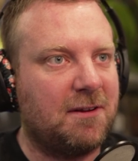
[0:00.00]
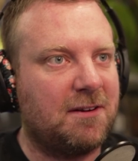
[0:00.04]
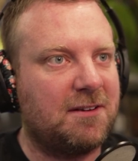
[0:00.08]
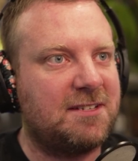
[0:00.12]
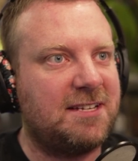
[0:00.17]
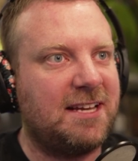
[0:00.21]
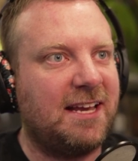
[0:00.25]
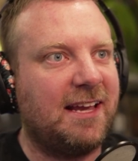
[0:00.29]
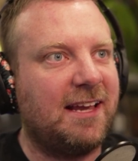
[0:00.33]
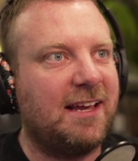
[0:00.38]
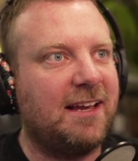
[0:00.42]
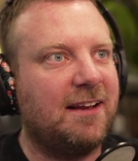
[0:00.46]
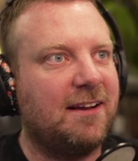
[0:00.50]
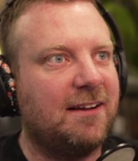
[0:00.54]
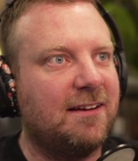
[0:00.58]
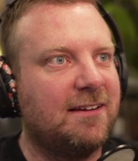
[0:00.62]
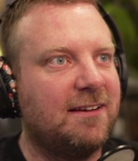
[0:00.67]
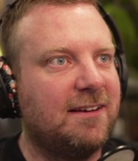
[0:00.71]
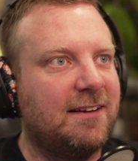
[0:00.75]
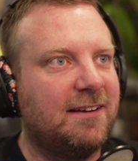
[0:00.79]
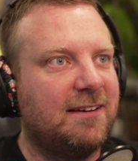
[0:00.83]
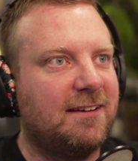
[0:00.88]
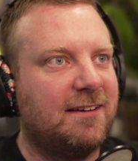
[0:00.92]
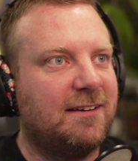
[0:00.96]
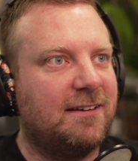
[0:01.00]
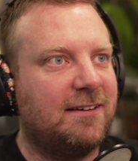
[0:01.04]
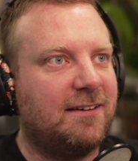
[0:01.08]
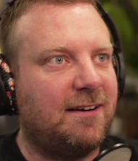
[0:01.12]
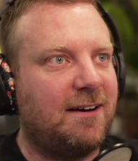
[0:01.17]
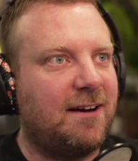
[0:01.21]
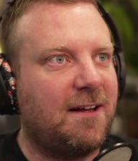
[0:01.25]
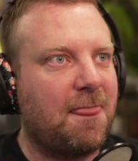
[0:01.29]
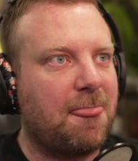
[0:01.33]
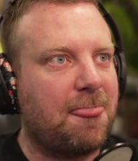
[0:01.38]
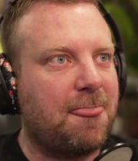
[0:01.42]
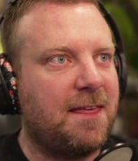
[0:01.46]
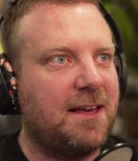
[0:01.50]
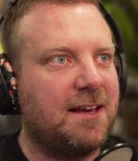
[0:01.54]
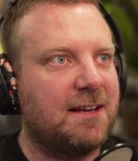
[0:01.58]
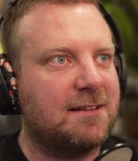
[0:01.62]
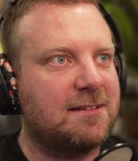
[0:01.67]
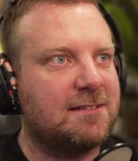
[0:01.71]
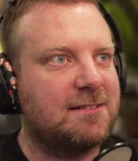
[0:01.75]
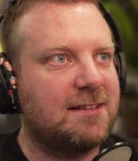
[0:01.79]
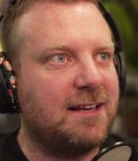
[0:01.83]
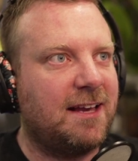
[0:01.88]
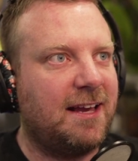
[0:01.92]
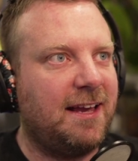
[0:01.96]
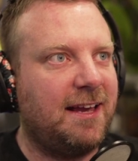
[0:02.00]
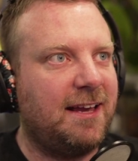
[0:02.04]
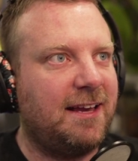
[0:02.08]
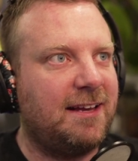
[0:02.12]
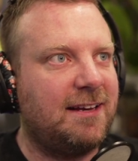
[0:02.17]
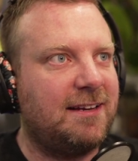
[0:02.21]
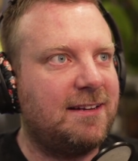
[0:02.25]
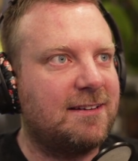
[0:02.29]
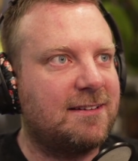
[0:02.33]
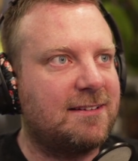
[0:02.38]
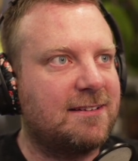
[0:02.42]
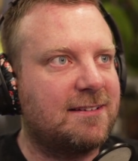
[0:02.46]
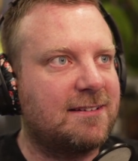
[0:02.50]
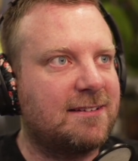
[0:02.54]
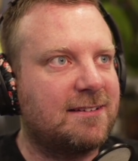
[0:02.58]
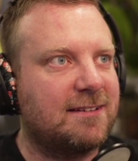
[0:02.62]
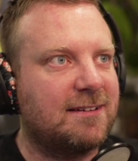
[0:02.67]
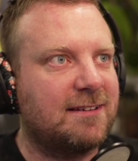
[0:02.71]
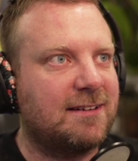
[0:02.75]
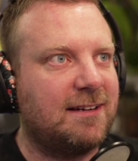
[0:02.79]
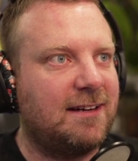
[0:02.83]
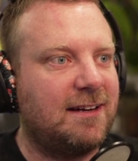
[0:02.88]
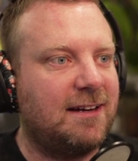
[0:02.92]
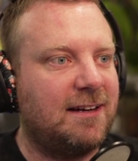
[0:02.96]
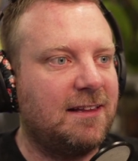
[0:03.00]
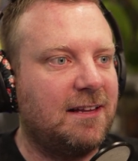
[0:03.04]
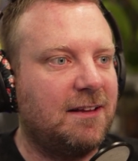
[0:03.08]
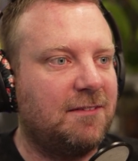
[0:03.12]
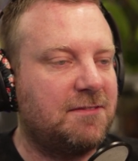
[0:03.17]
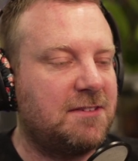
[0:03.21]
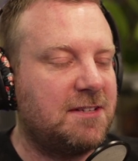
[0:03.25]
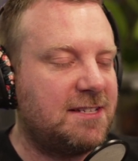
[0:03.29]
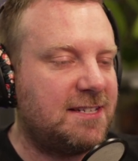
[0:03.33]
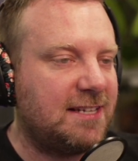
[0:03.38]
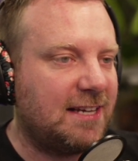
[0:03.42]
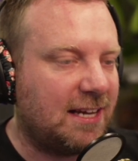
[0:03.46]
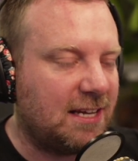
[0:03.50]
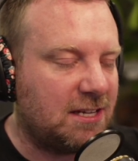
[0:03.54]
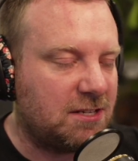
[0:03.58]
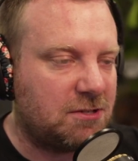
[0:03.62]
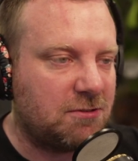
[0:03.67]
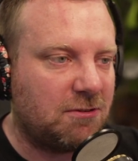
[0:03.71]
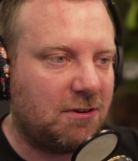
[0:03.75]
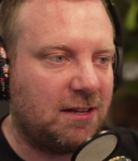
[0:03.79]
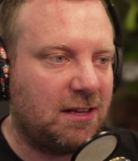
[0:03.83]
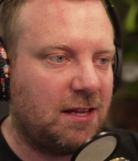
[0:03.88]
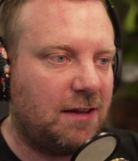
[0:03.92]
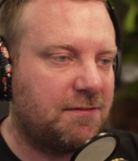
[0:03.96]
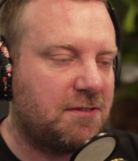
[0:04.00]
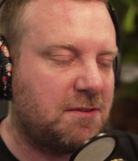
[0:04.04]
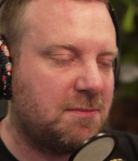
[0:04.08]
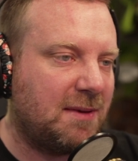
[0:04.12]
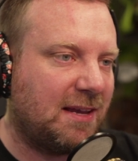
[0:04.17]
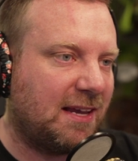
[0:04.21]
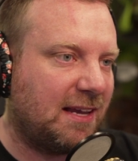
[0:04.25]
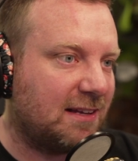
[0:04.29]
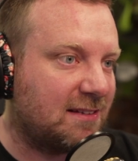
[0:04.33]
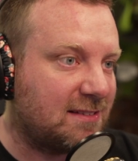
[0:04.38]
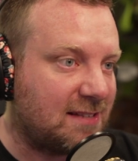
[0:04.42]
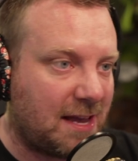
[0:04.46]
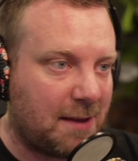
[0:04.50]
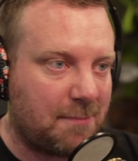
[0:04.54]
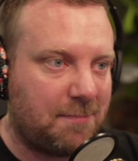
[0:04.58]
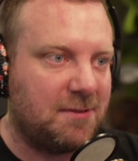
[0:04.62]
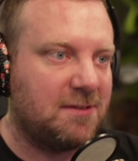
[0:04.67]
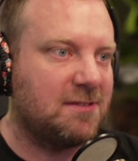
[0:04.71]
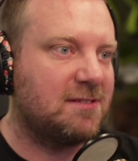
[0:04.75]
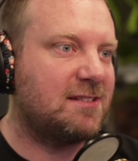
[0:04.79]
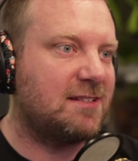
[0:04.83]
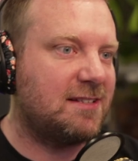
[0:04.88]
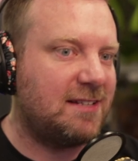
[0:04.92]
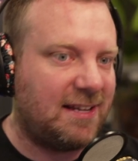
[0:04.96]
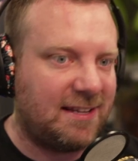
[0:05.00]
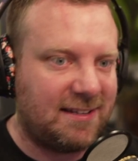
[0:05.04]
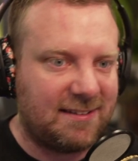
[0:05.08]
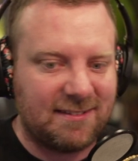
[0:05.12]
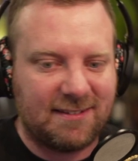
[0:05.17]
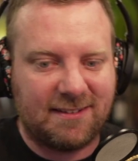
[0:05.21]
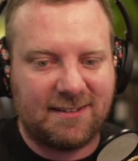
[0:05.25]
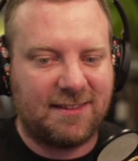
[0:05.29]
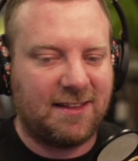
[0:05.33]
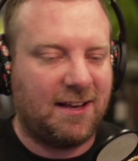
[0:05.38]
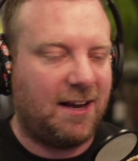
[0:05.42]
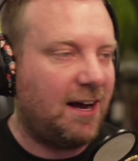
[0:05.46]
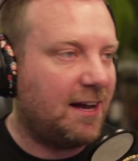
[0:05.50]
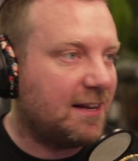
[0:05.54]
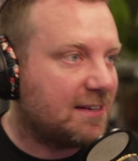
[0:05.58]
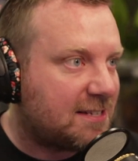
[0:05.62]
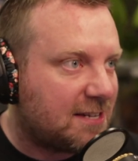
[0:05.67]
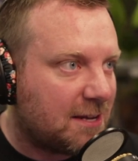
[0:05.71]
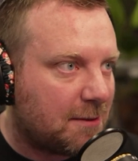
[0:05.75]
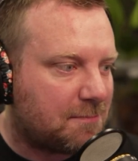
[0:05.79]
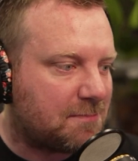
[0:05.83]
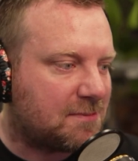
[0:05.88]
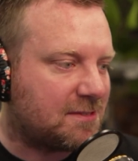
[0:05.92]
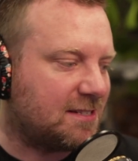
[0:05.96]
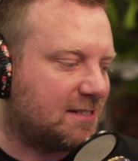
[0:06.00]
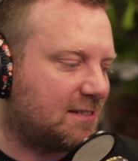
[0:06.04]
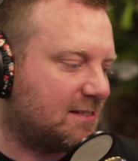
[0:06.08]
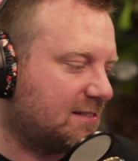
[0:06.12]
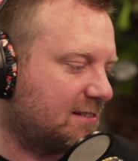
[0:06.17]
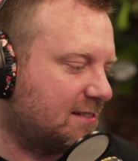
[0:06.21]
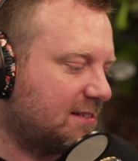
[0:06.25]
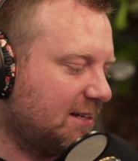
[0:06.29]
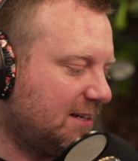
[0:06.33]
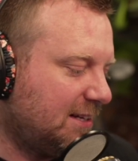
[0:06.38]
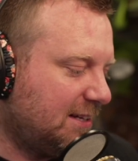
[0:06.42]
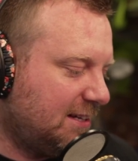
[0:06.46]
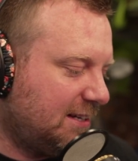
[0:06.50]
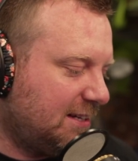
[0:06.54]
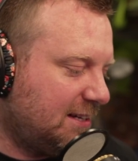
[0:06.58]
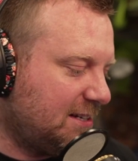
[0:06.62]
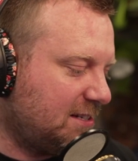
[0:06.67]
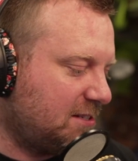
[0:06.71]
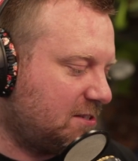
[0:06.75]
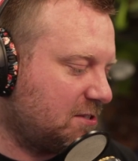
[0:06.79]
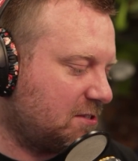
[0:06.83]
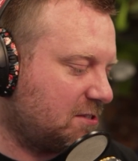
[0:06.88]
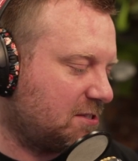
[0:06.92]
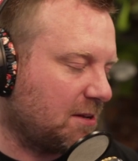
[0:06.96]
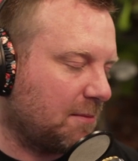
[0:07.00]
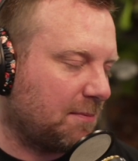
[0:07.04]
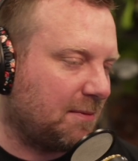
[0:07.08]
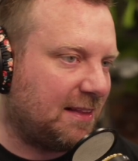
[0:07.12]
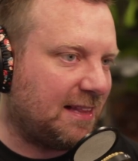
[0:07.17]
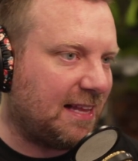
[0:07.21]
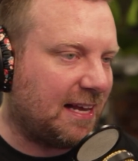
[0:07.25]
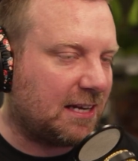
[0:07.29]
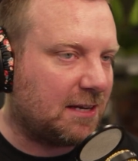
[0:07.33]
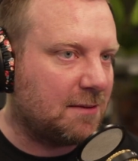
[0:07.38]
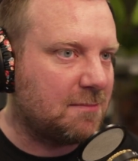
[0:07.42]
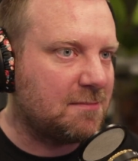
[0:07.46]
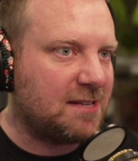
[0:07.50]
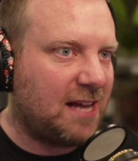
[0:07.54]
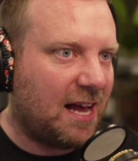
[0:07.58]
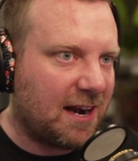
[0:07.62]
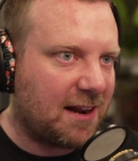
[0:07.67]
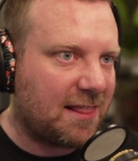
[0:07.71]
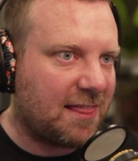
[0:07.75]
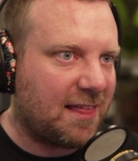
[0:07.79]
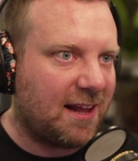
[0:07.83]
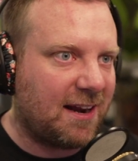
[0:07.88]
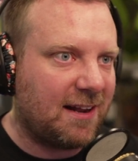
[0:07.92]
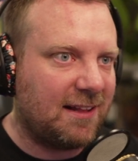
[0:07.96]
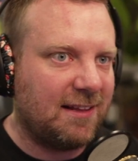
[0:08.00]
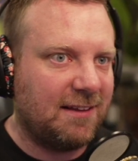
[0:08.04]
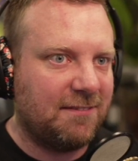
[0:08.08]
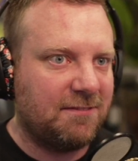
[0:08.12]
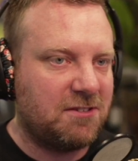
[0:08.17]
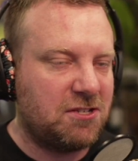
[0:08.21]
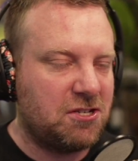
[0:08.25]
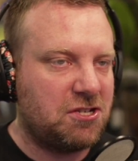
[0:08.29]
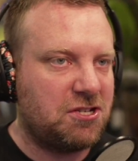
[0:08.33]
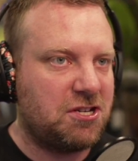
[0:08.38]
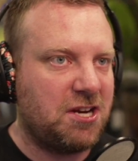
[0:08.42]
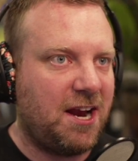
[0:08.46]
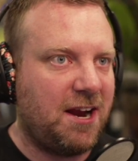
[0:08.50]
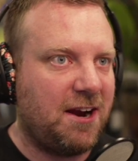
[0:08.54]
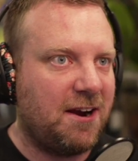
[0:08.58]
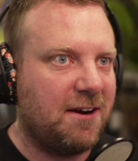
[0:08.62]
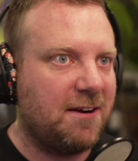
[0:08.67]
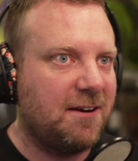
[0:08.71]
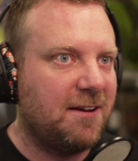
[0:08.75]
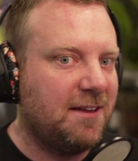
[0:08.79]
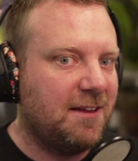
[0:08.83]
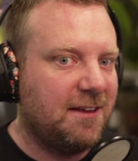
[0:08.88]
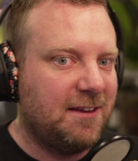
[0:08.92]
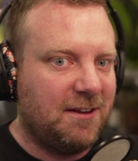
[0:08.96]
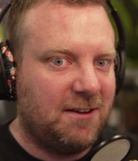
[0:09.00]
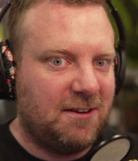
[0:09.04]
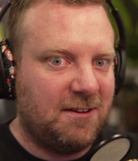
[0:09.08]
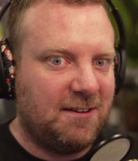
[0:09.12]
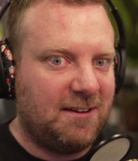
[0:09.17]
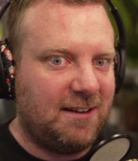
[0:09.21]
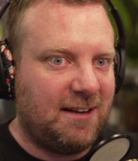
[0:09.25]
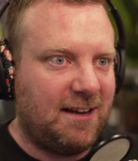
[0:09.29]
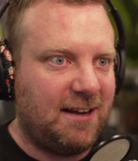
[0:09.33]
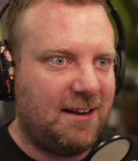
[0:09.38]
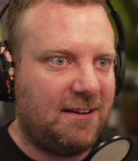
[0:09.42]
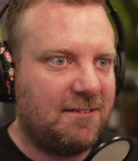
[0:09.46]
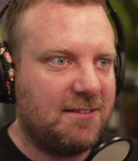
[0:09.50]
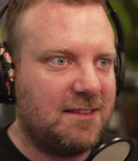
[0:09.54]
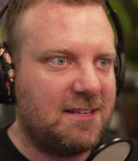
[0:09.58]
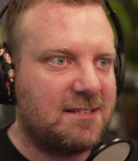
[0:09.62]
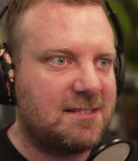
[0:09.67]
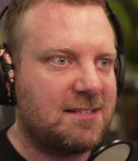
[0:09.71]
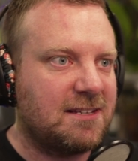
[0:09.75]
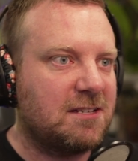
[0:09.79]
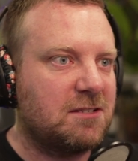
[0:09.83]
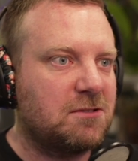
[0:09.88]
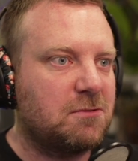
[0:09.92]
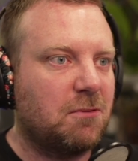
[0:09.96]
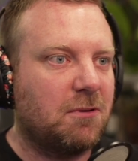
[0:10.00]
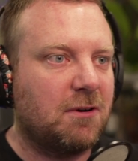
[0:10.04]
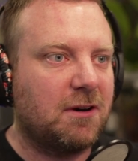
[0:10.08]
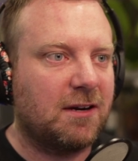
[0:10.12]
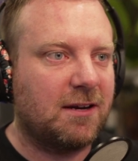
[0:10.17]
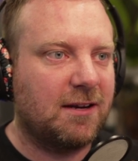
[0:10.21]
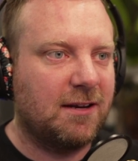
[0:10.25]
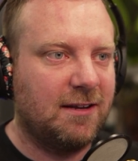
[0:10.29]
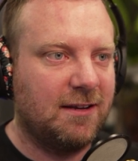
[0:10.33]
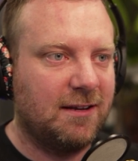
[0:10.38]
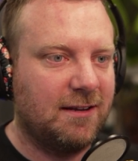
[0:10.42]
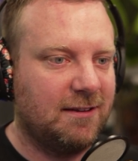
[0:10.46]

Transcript: are taking on things. And I love to dig into it. I love to make examples. And then the hot tips is, is just something that comes out of that. I love to share how these things work.